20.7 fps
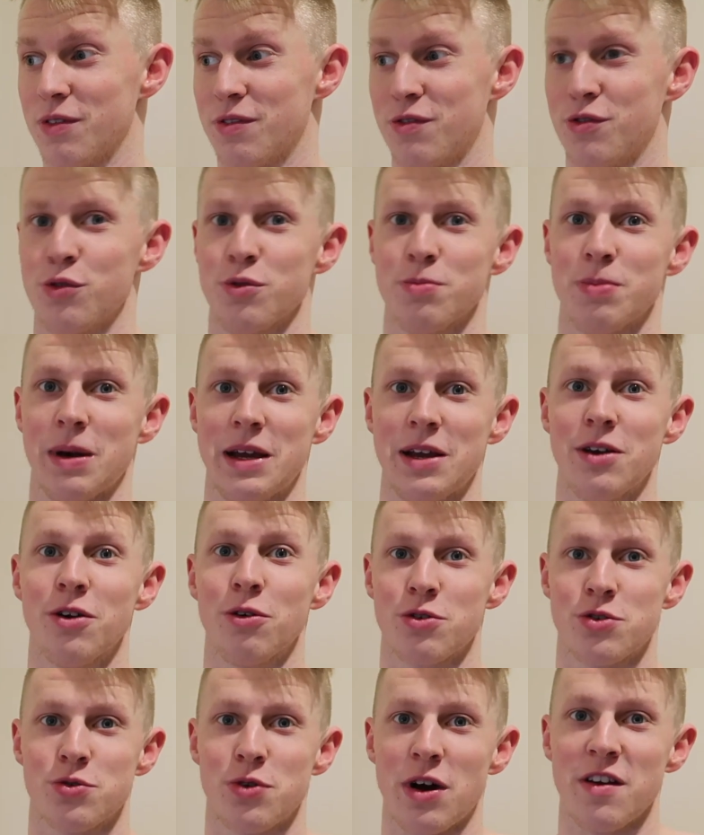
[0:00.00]
food by
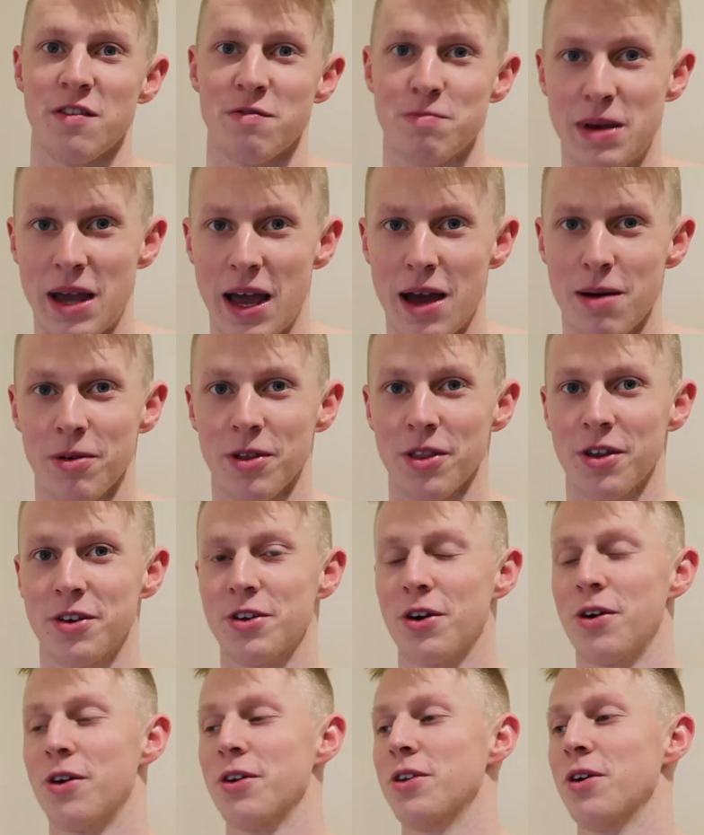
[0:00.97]
12 PM on the
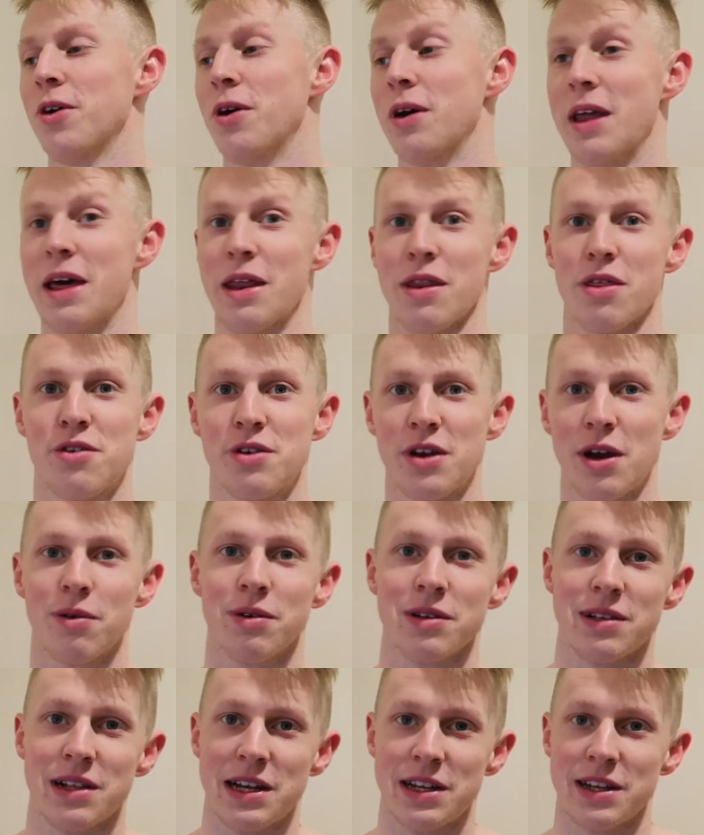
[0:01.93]
dot, and then 3
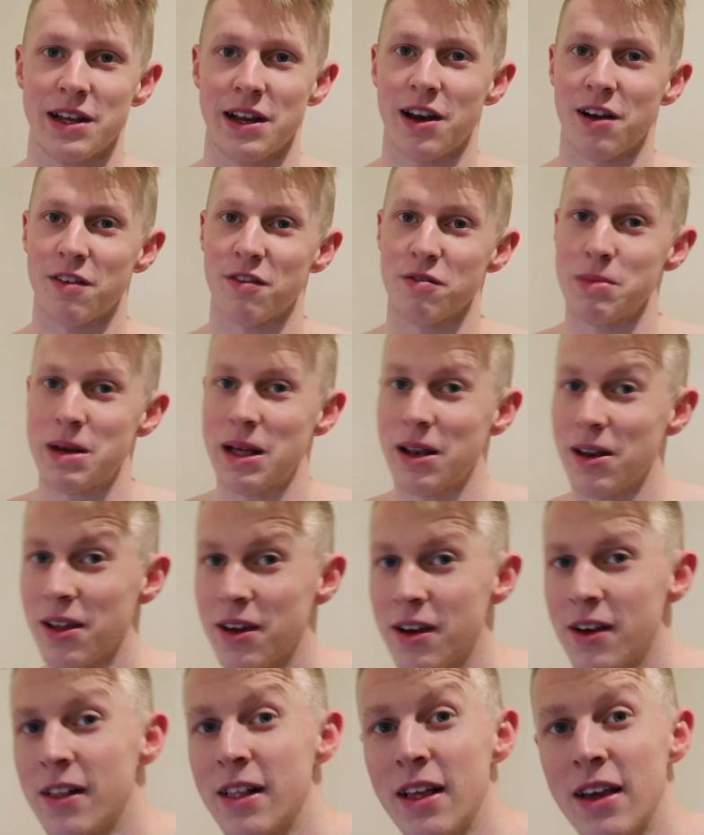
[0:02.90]
hours later I'll have a meal.
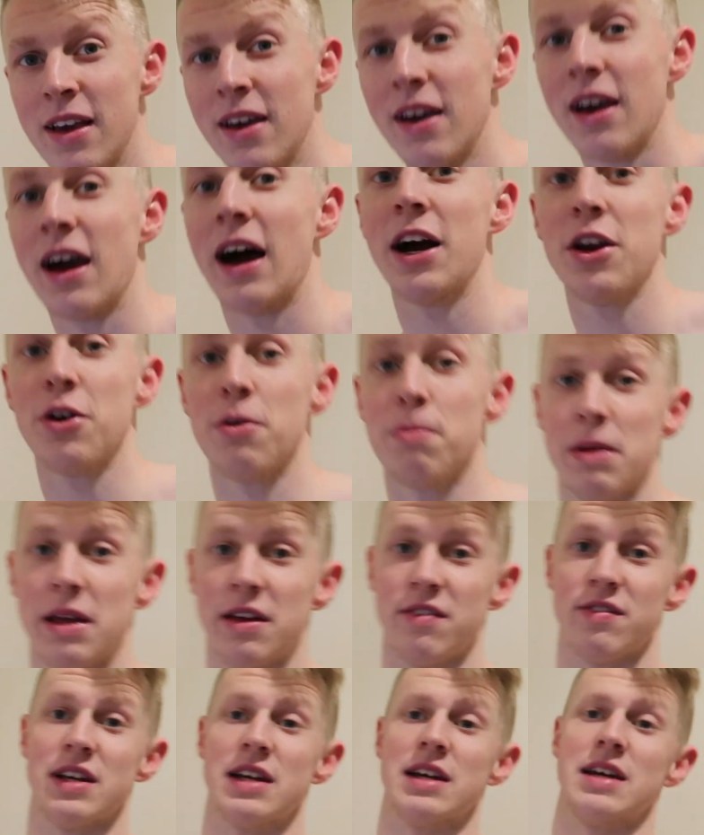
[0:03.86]
I don't
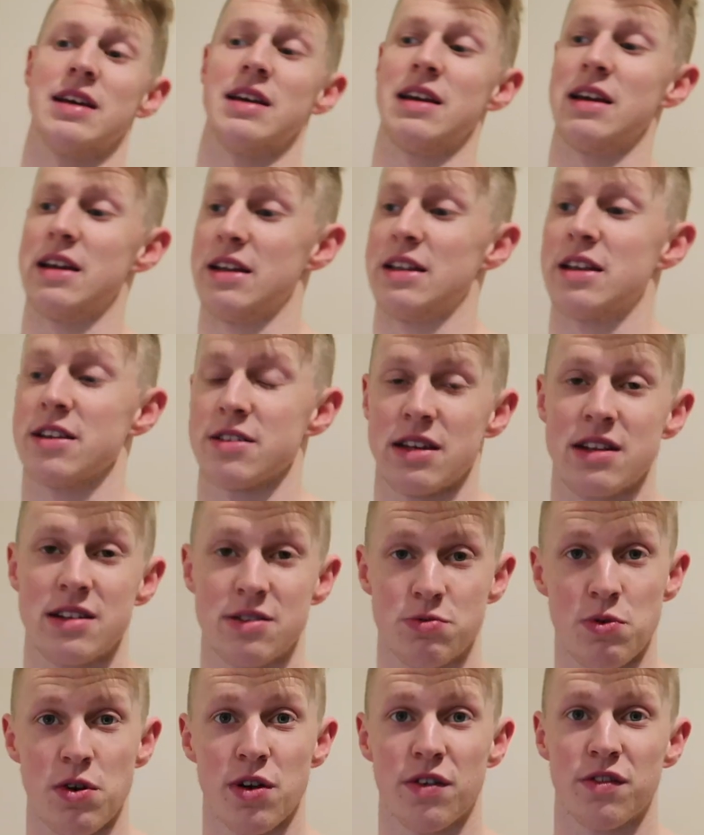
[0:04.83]
believe in it.
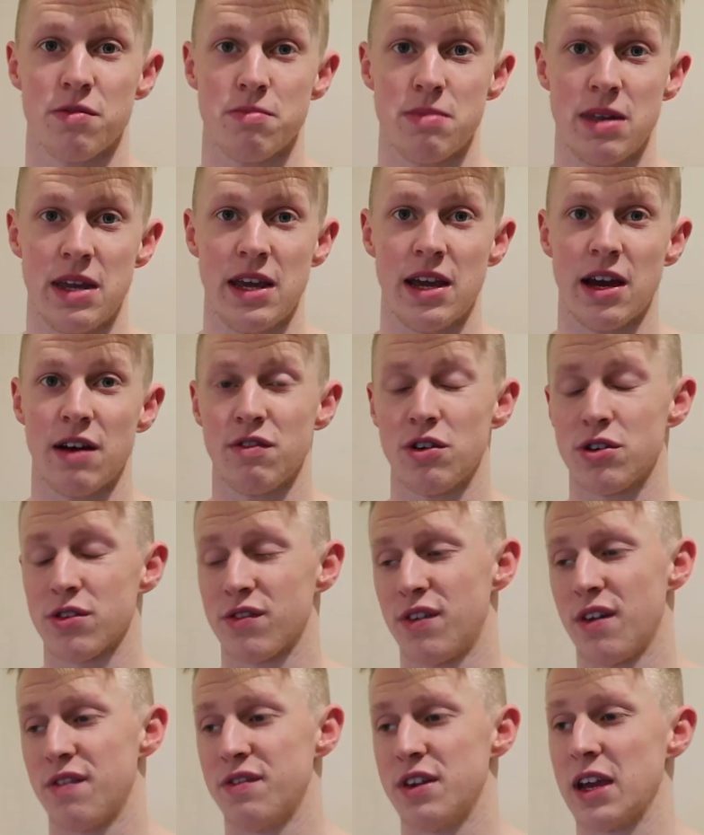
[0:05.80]
It's worked for me. I've
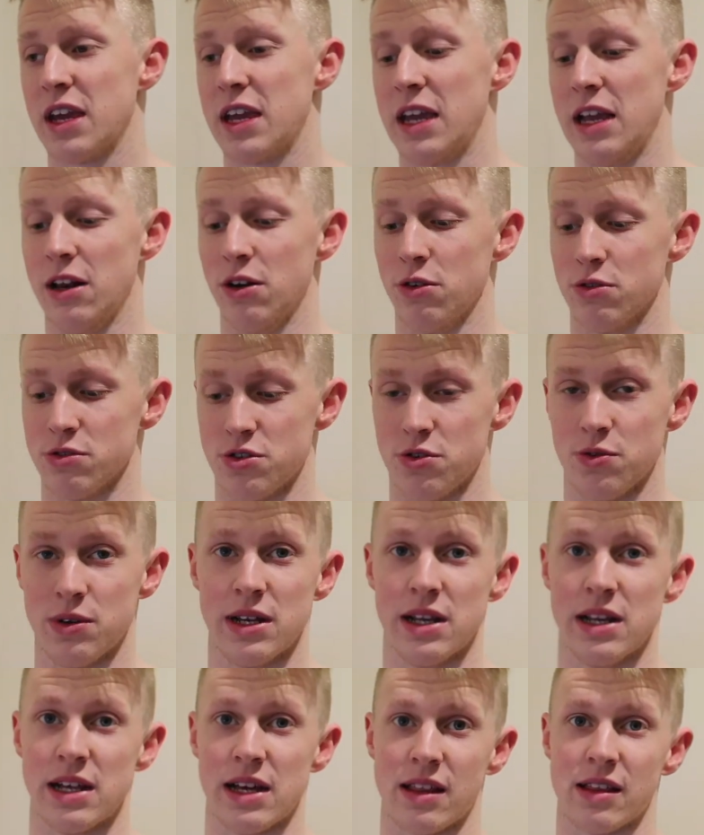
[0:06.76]
lost 15 kilos
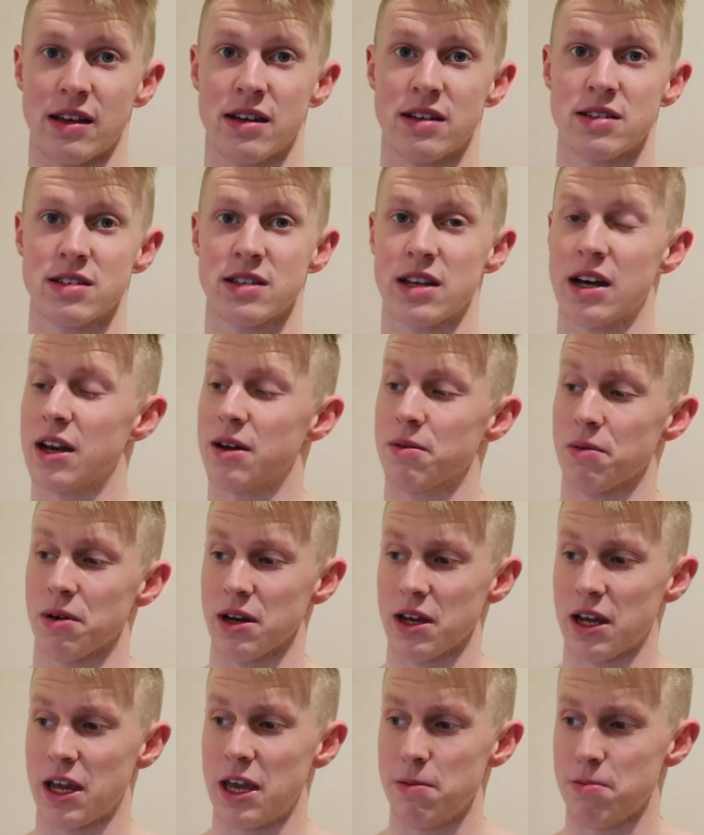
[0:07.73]
doing it like this, and I'm
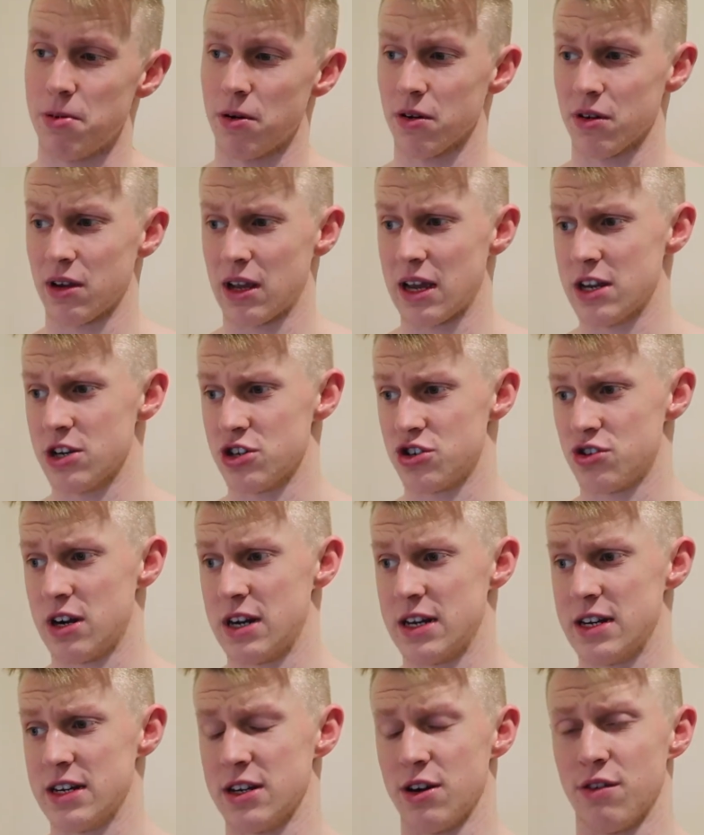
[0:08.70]
going to keep on getting
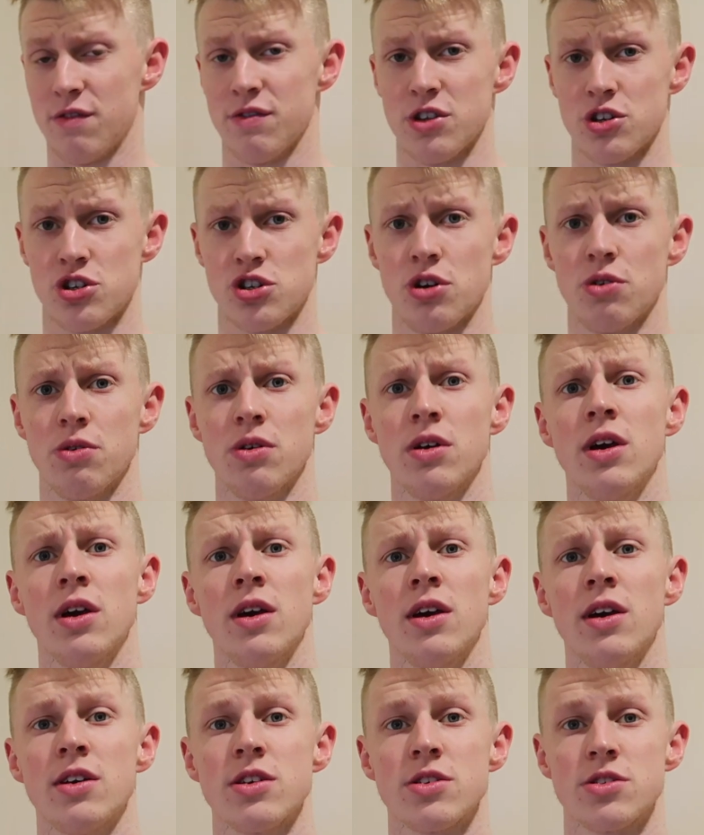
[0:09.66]
shredded now for the show.
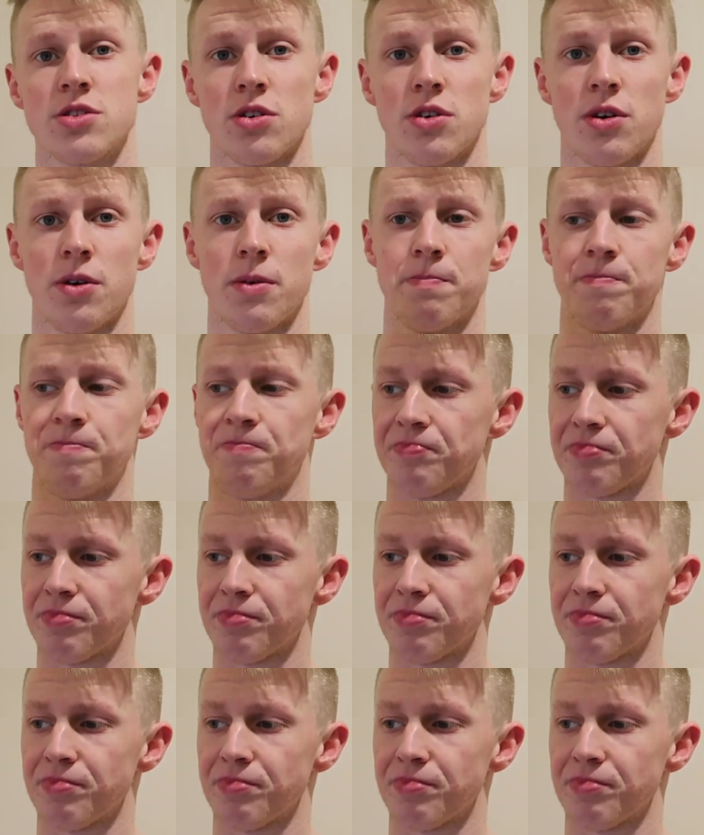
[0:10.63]
So